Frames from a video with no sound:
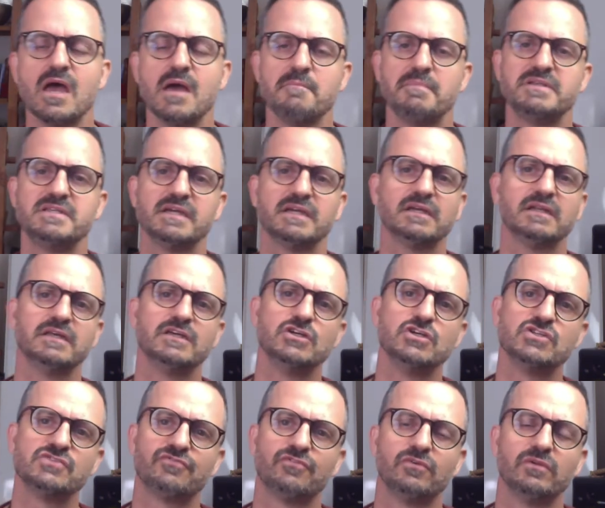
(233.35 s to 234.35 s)
particularly
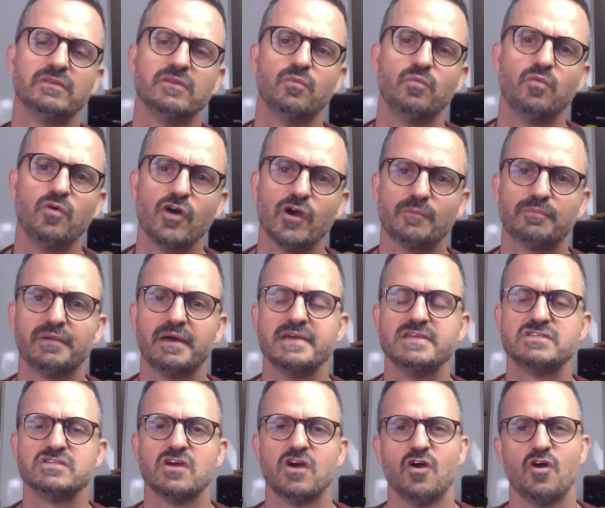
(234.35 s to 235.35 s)
useful in the
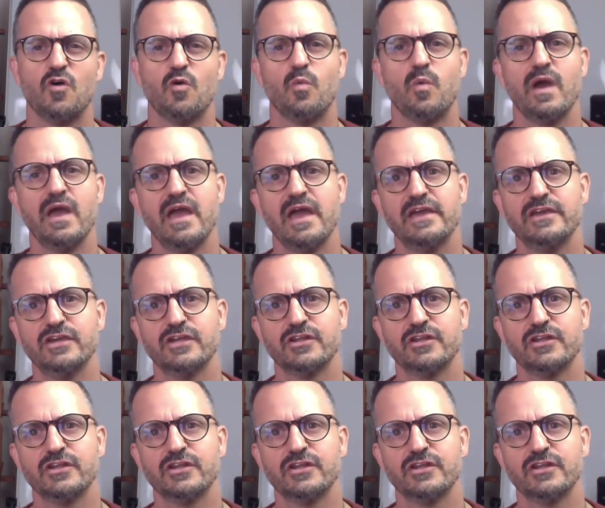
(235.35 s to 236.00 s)
workplace, where